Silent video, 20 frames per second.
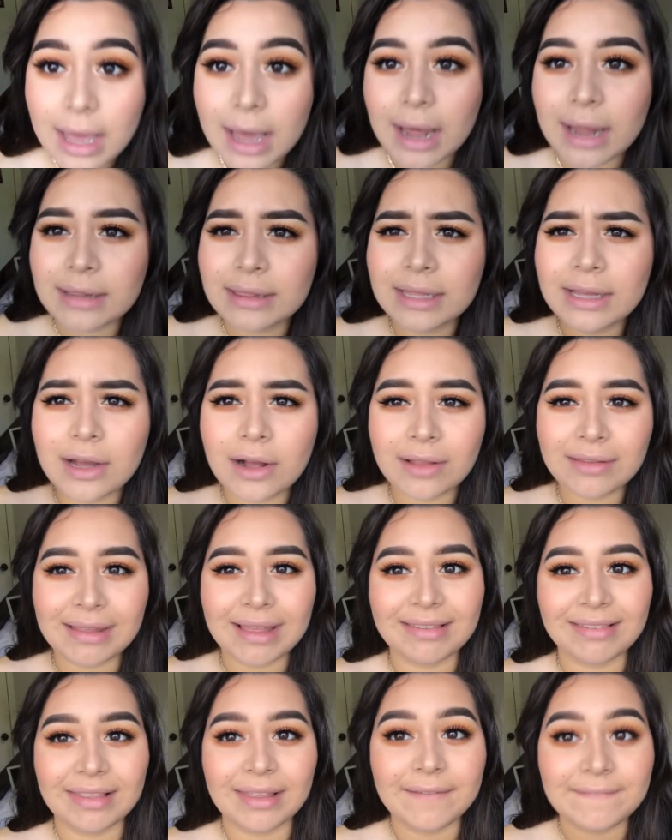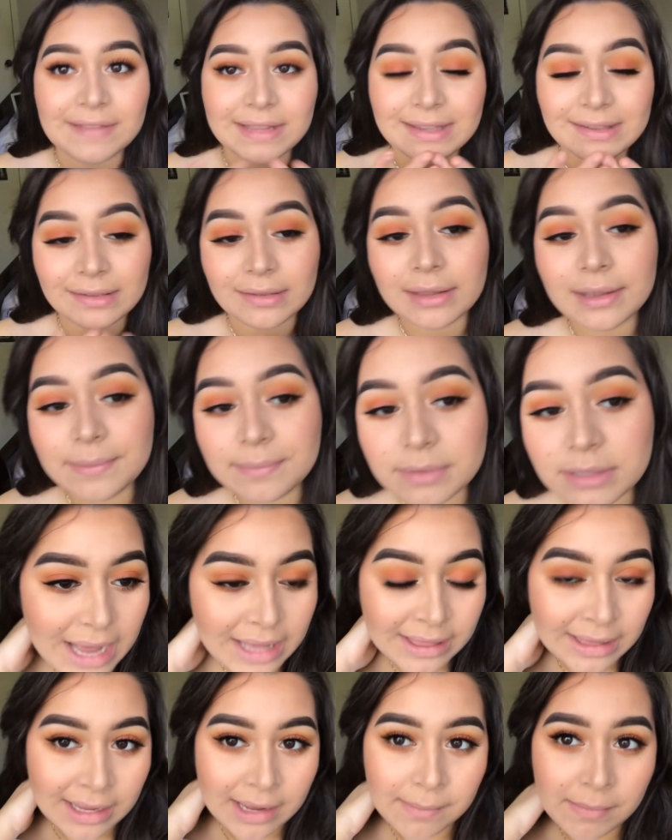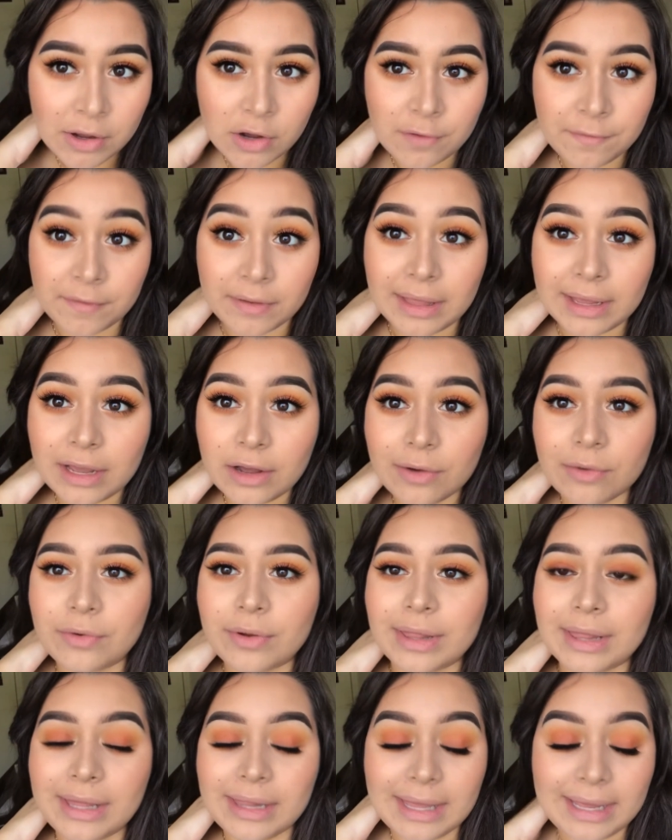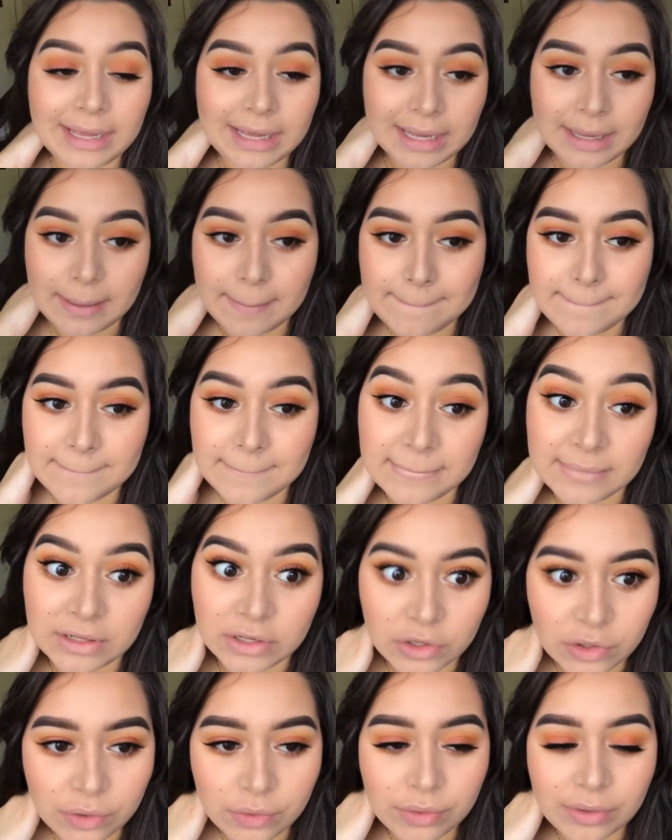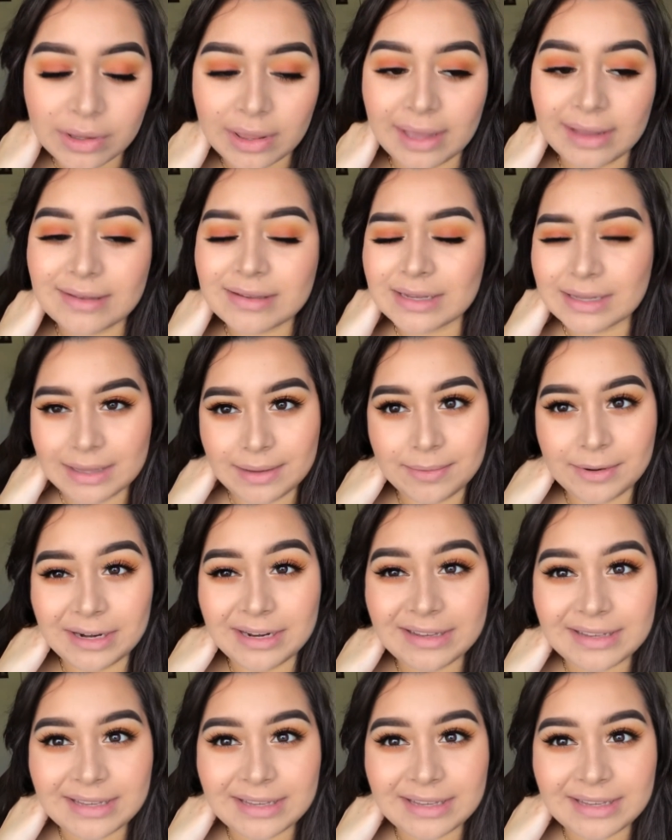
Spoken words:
I think all that's left is lips. I think I'm going to go for like a really like nude, like Celebrity